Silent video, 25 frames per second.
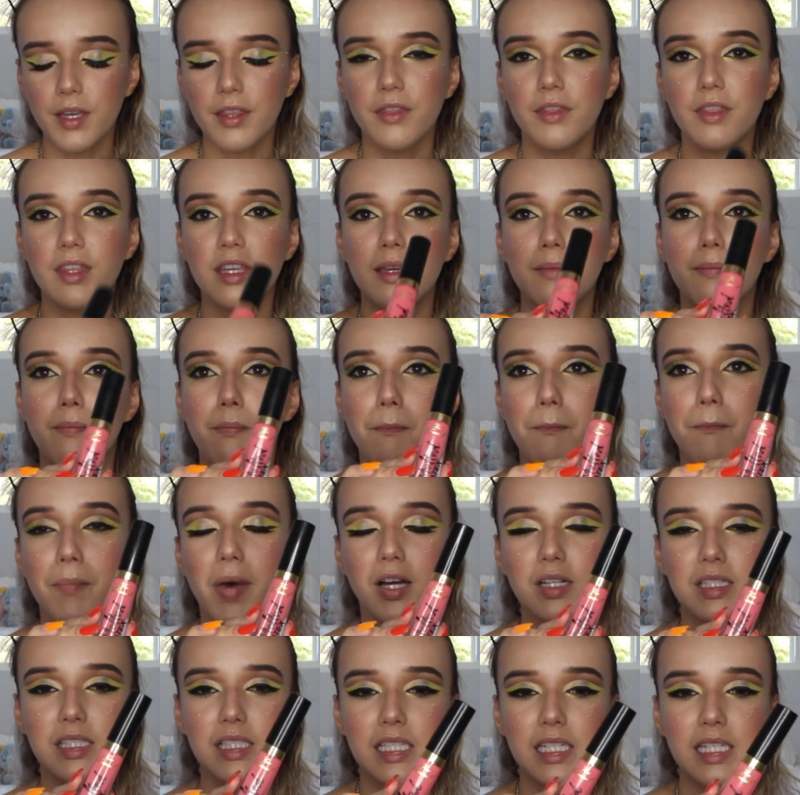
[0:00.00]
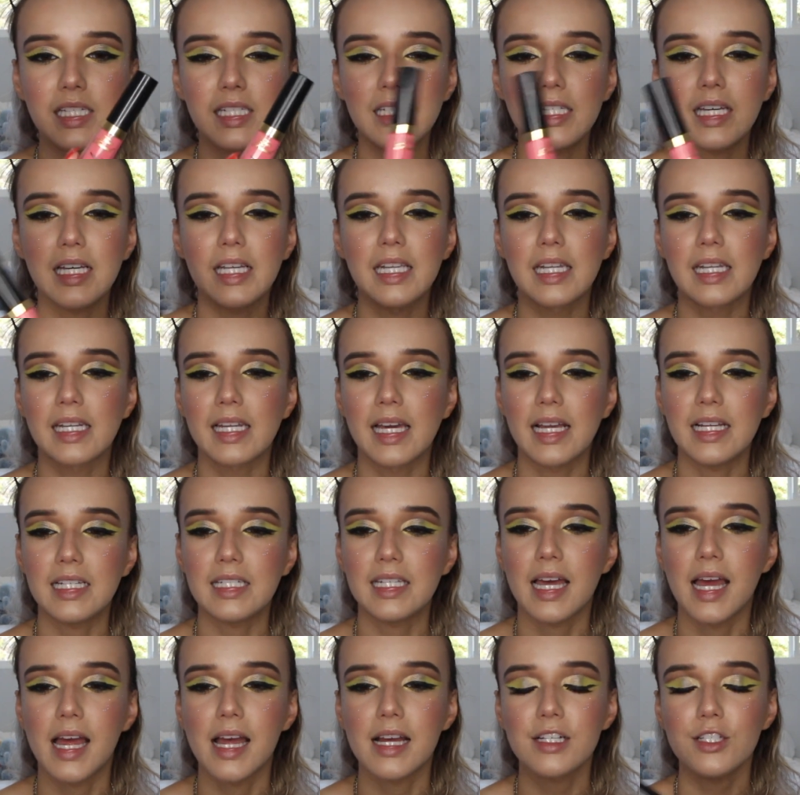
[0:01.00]
with the Melted
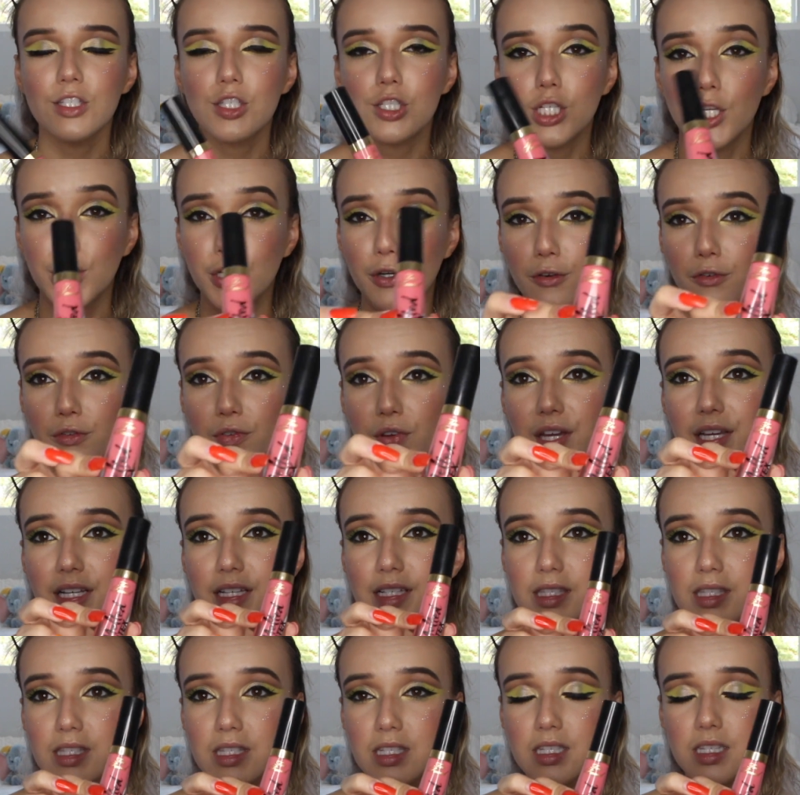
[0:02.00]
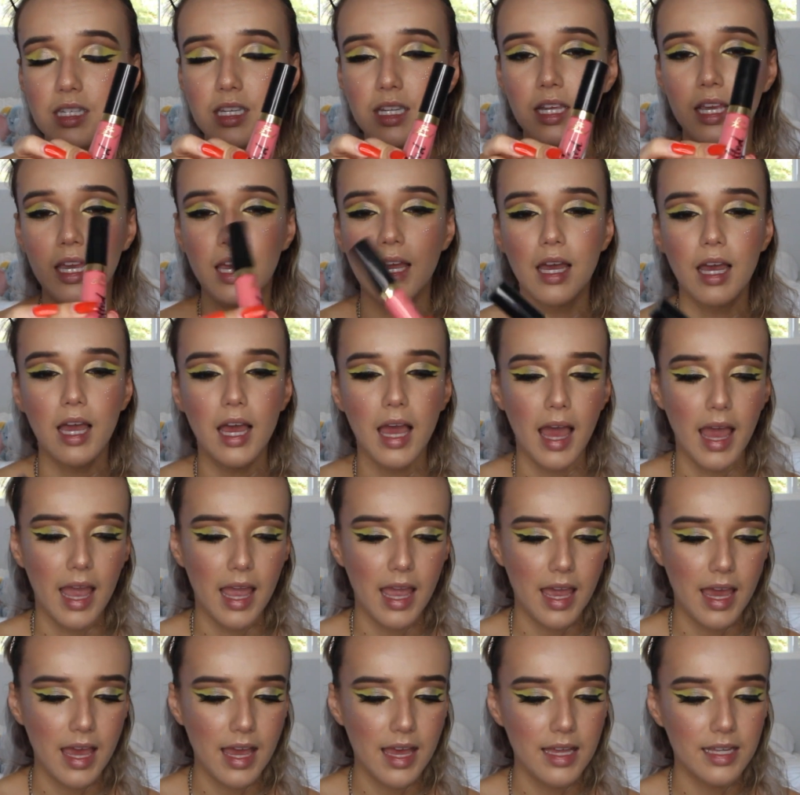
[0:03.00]
Latex Too Faced.
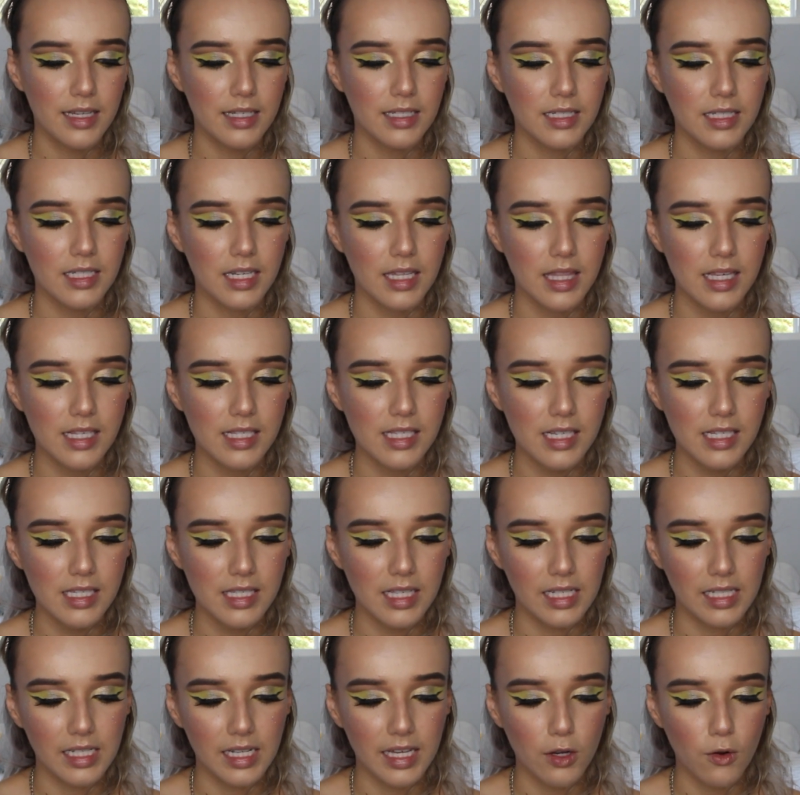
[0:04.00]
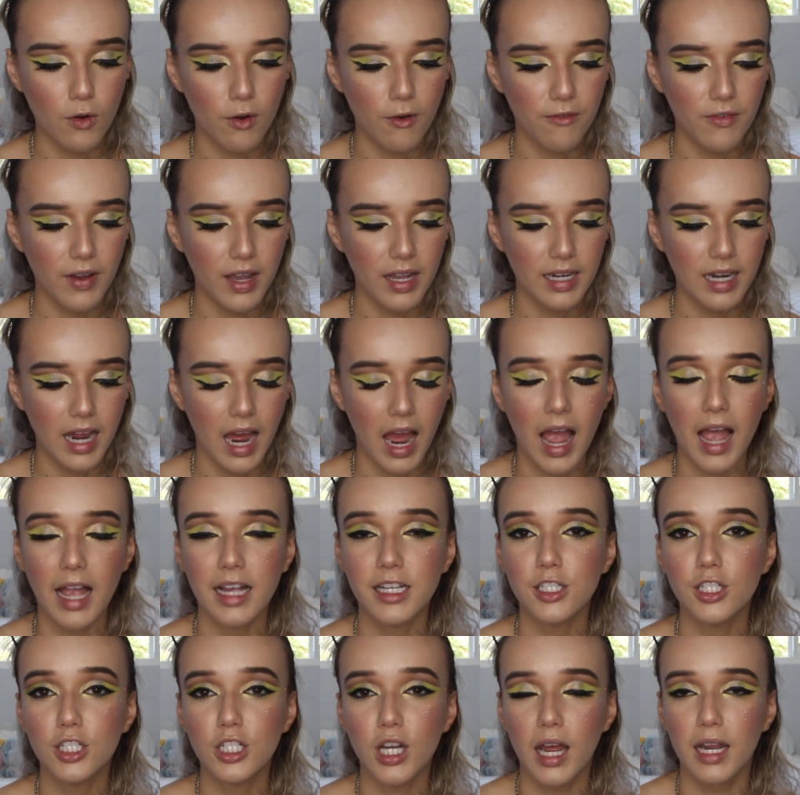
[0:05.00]
And this is a liquefied
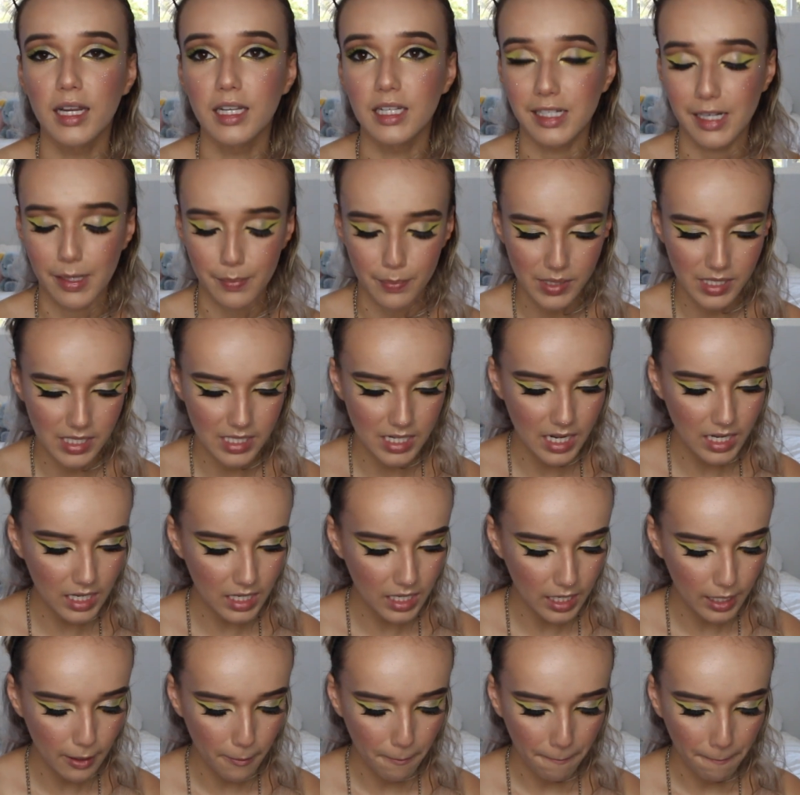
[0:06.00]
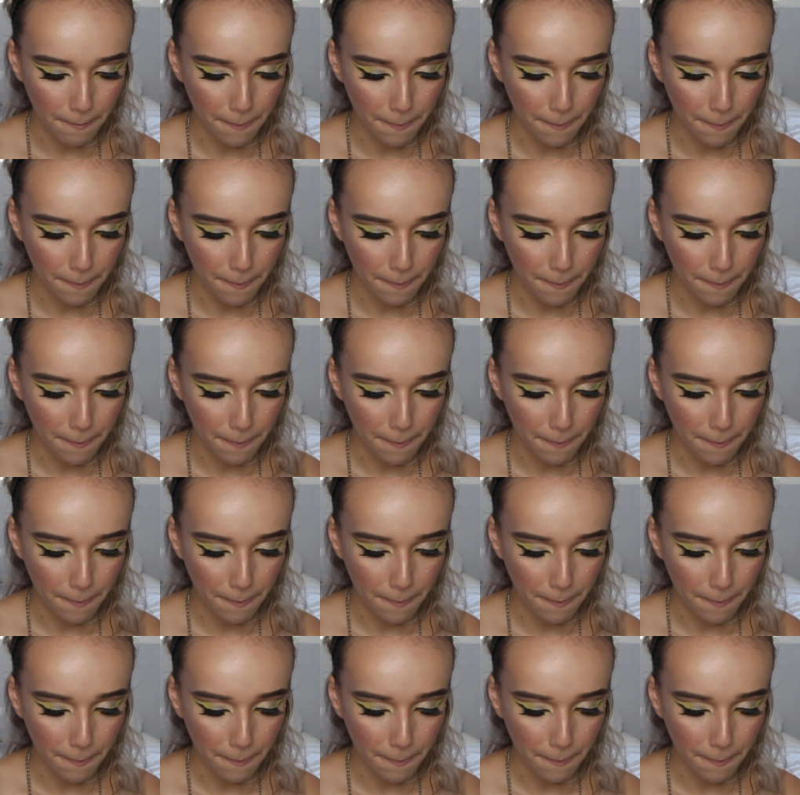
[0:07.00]
high shine lipstick.